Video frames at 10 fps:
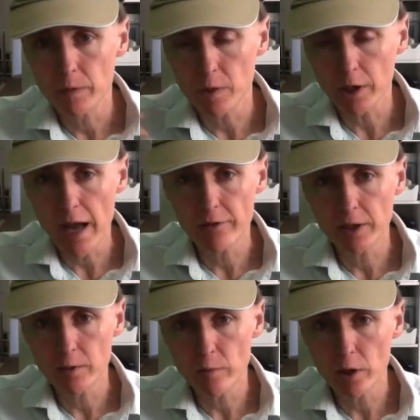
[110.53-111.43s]

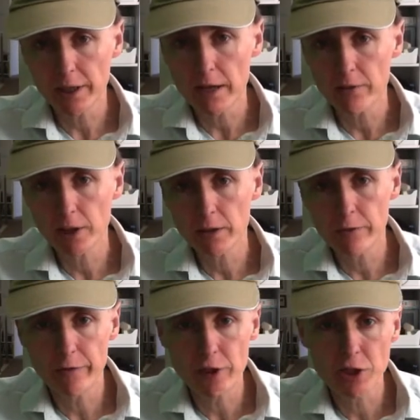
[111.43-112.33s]
cavity, the body cavity of
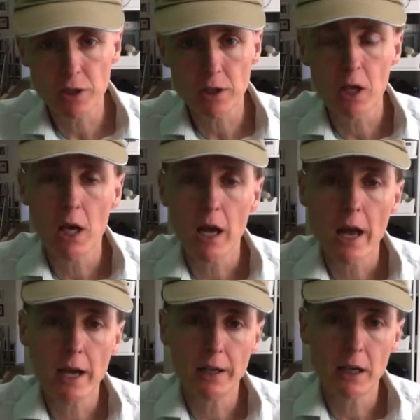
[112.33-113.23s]
the fish.
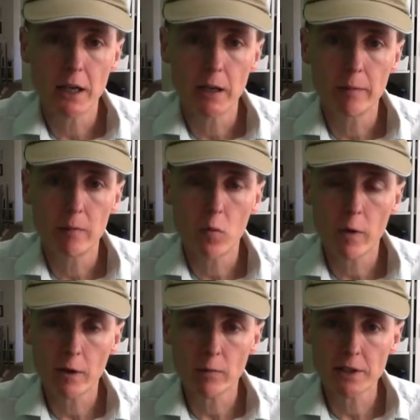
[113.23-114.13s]
And
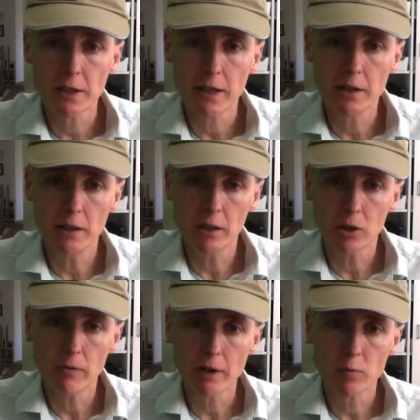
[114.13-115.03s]
when it resonated in the
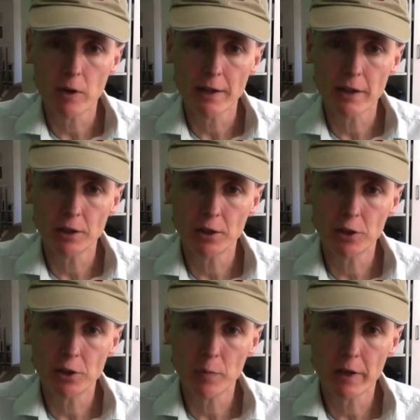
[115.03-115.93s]
correct way, then you
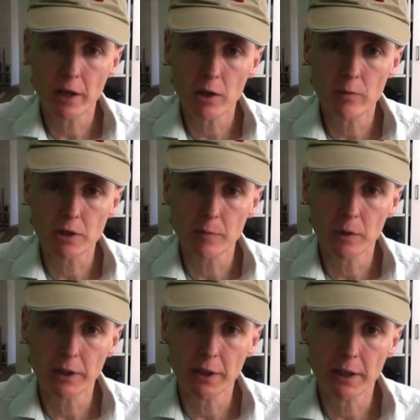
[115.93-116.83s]
knew your piano was
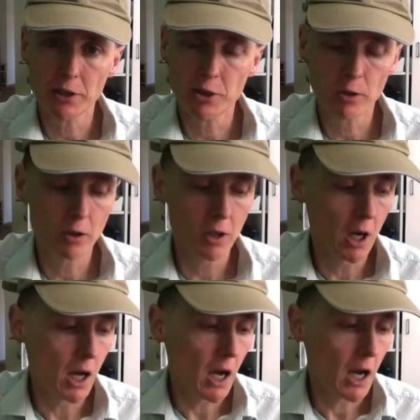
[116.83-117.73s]
completely in tune.
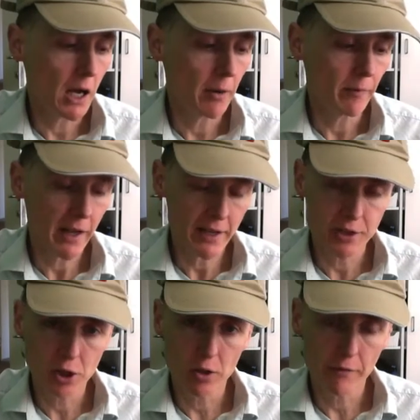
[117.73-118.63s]

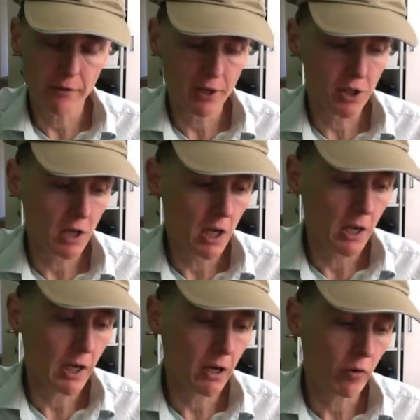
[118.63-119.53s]
Hence tuna fish.
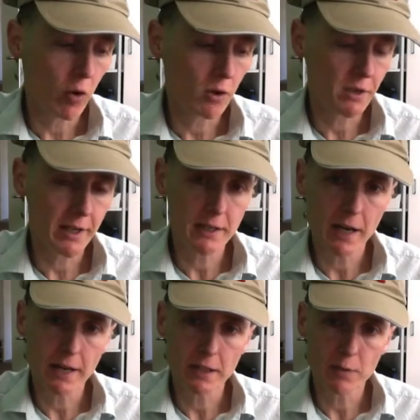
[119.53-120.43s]
Now, of course, these
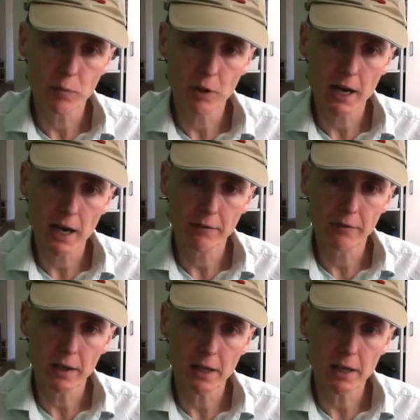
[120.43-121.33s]
days it's pretty hard for
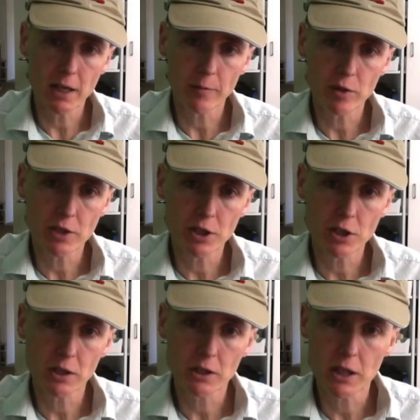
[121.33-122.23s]
the gigging
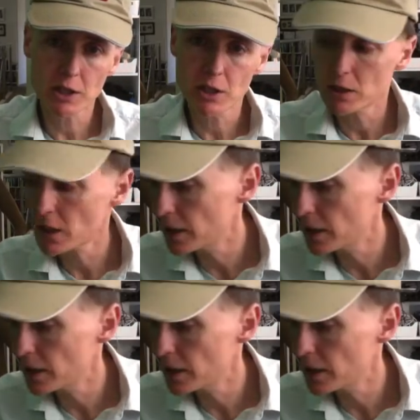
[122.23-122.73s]
musician such as